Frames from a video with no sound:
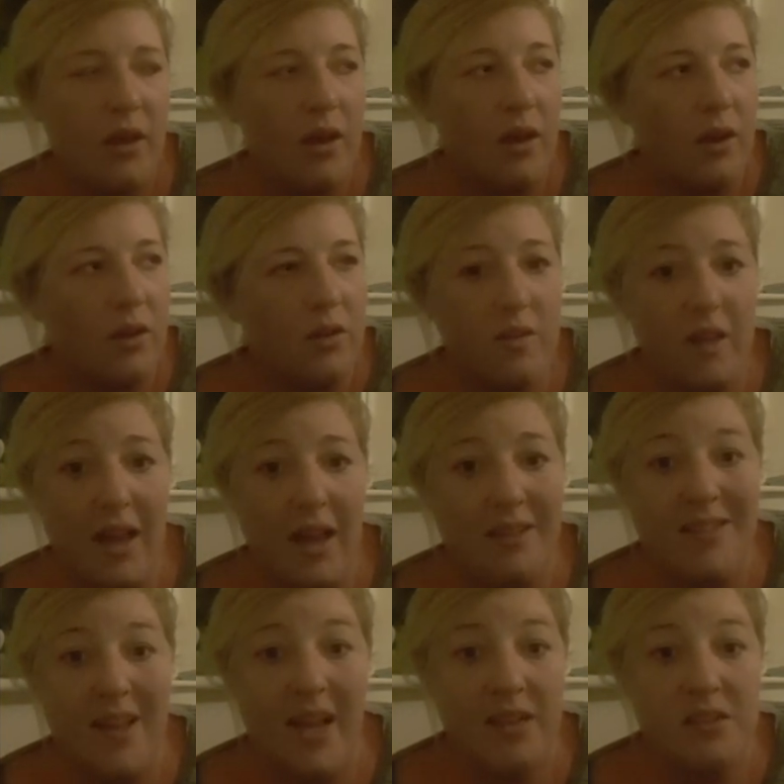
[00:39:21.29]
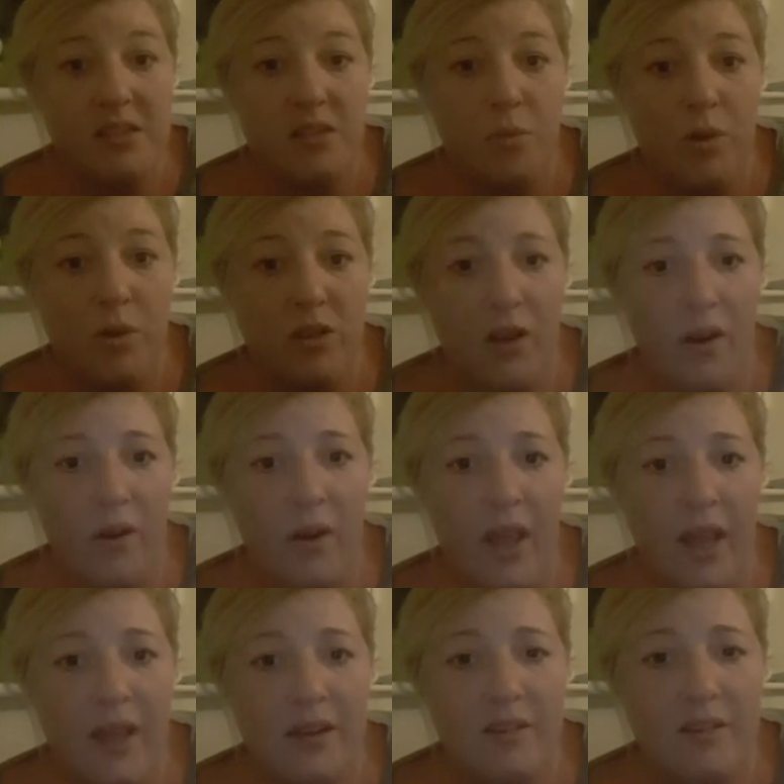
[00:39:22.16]
Because like I say, someone
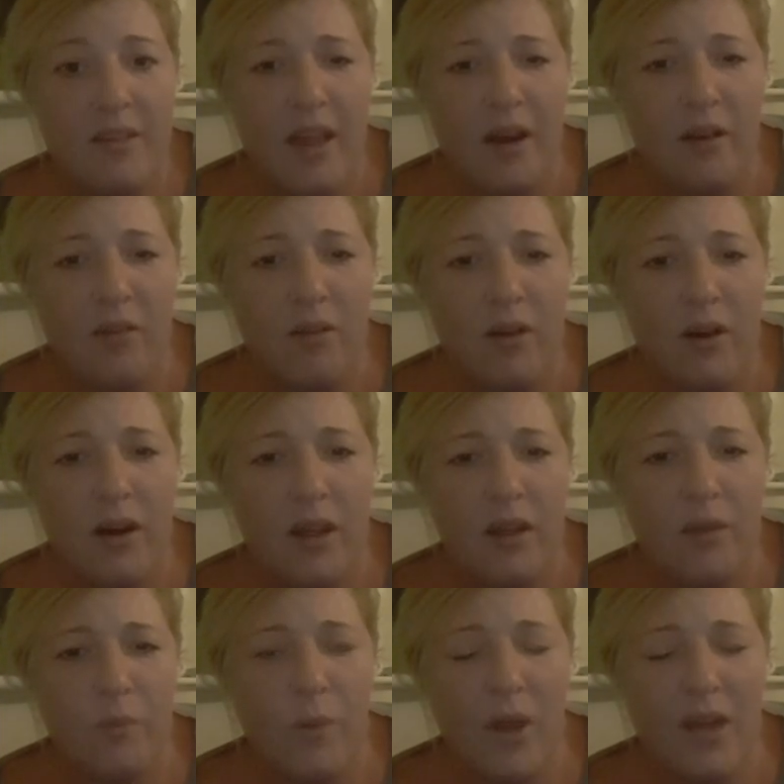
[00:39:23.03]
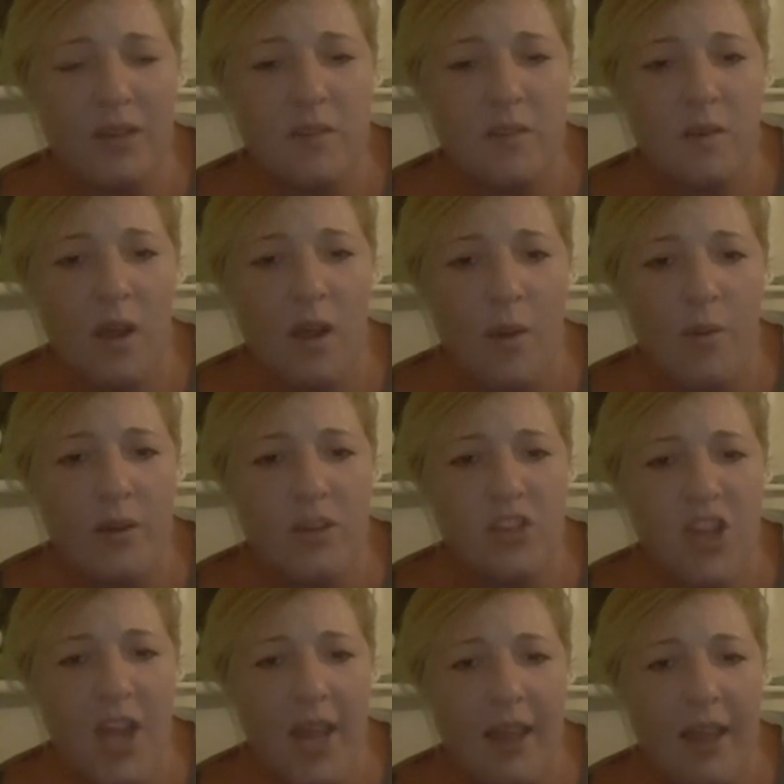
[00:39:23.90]
donated a tenner and I went to go and
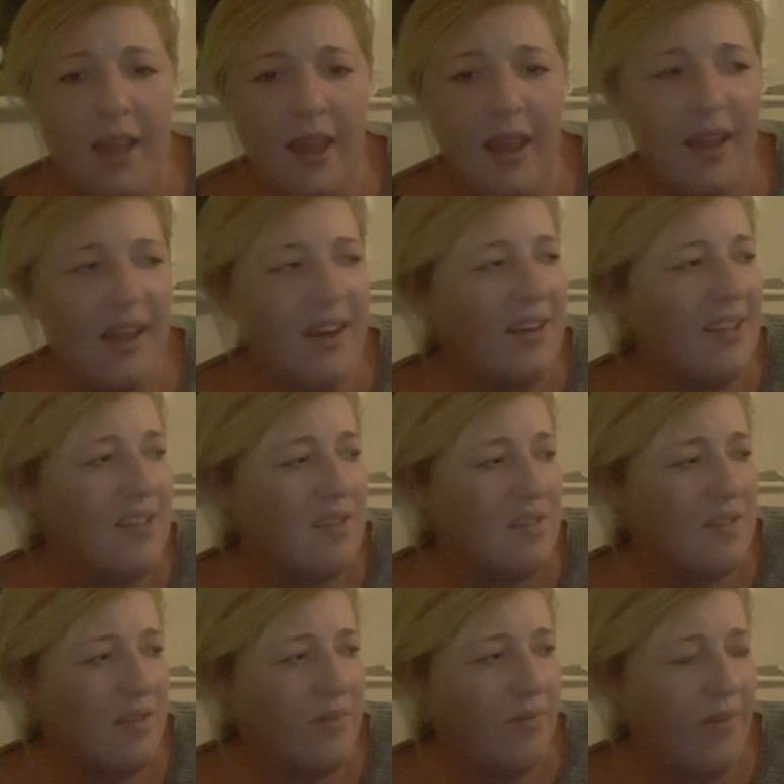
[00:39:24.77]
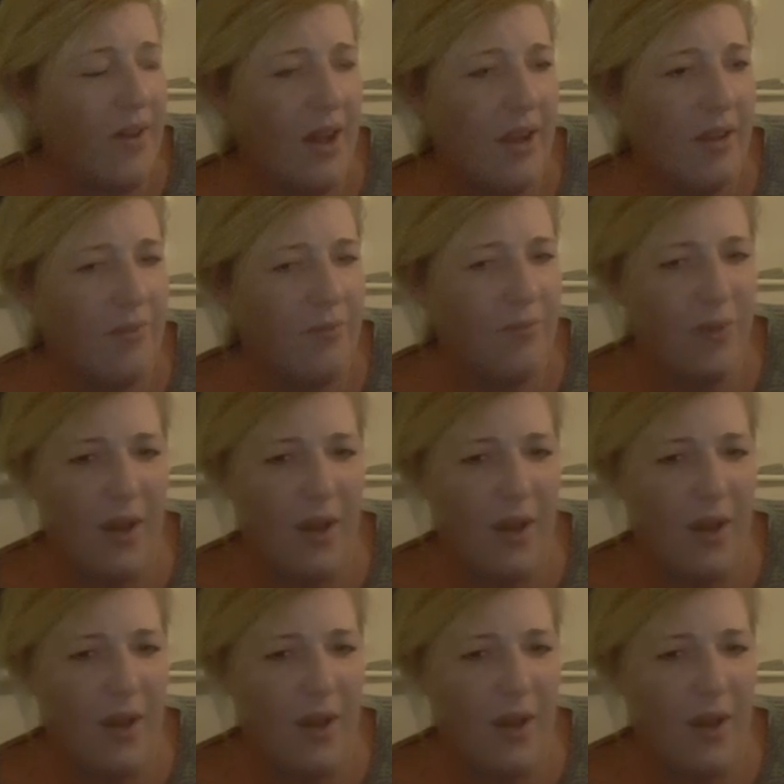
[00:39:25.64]
check it and it said £5.